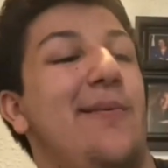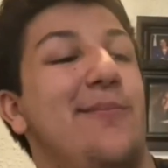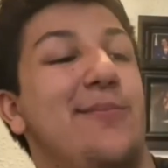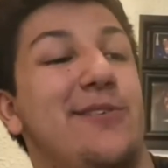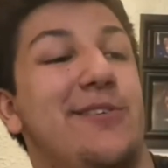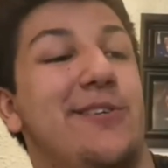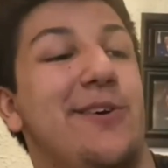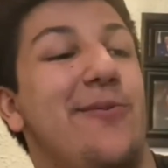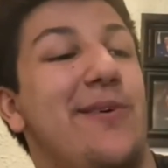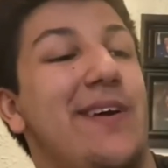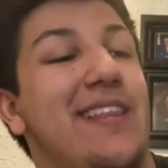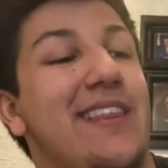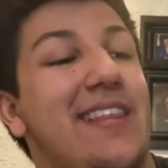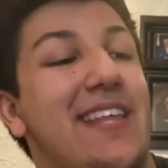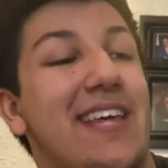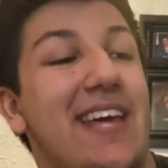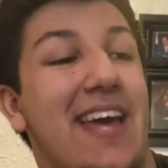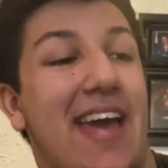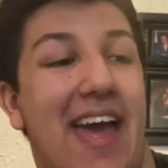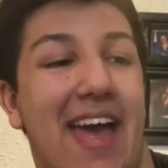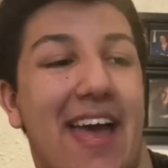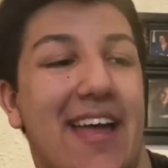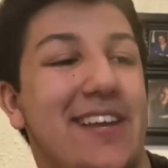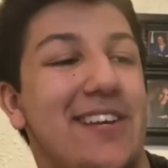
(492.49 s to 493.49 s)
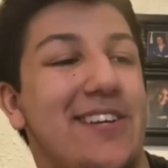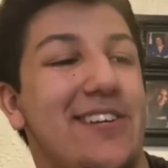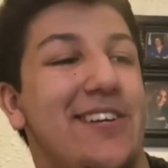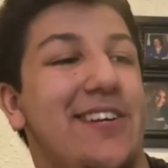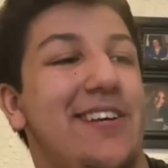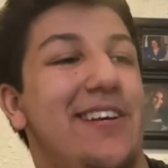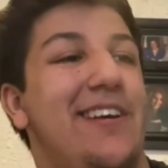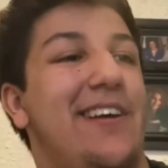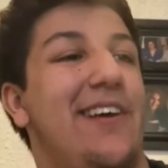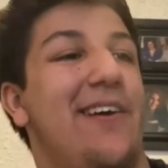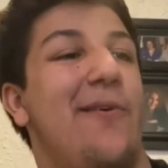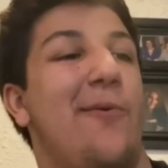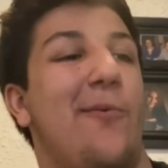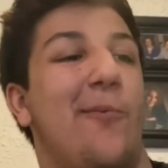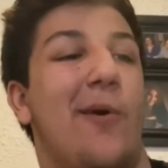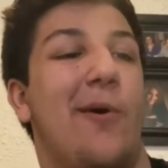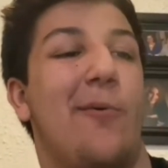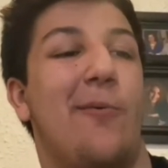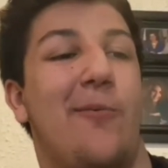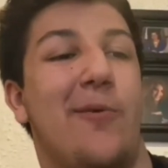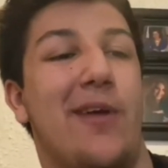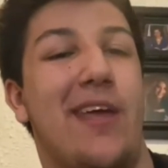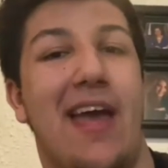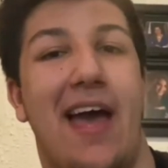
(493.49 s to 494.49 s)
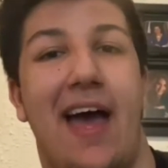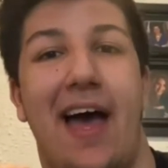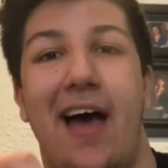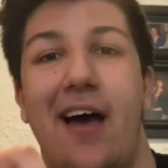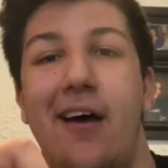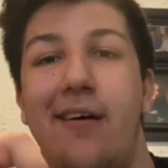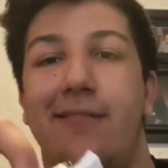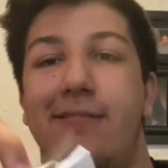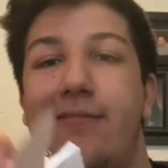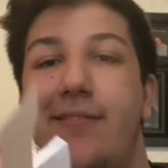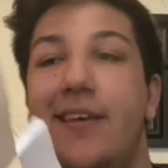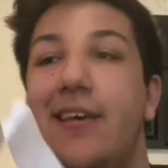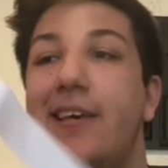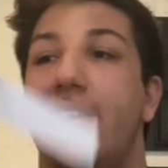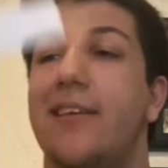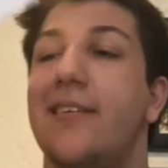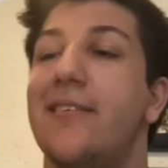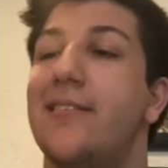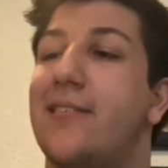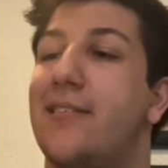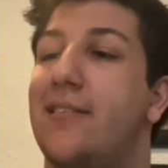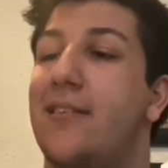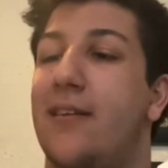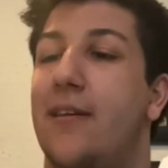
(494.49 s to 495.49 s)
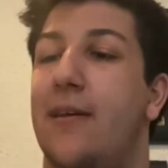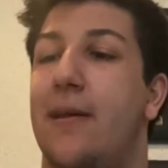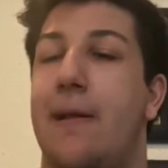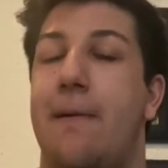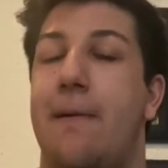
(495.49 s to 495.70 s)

So in the end, what we have is